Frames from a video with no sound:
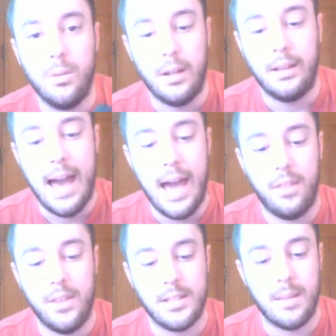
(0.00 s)
A lot of
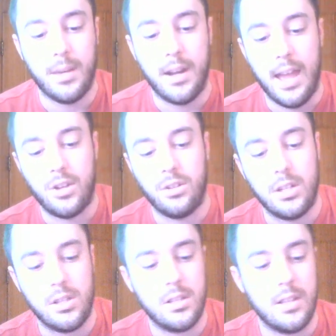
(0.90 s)
these I'm going to actually
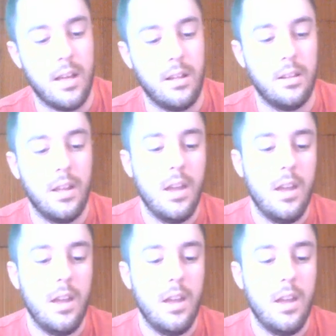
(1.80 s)
sell